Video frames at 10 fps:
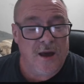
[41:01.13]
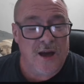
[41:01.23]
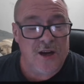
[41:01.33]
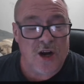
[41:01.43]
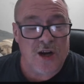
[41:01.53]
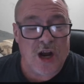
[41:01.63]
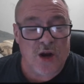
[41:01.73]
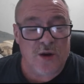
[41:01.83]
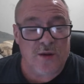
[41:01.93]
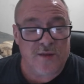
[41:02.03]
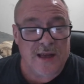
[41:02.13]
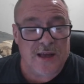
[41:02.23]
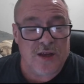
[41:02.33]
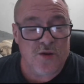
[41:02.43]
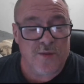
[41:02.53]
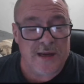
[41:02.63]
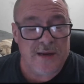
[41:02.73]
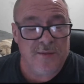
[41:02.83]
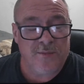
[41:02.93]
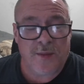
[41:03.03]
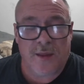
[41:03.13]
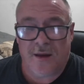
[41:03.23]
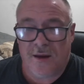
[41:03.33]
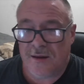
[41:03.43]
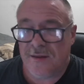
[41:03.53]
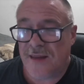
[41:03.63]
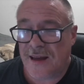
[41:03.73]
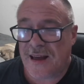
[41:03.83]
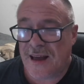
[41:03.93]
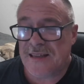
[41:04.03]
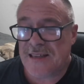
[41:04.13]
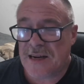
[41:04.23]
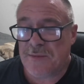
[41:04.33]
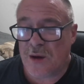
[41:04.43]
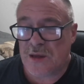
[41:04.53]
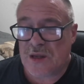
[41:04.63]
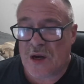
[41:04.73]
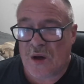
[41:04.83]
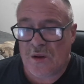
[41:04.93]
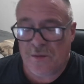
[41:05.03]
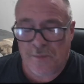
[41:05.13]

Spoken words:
and I know if they kill me, they can't take my soul.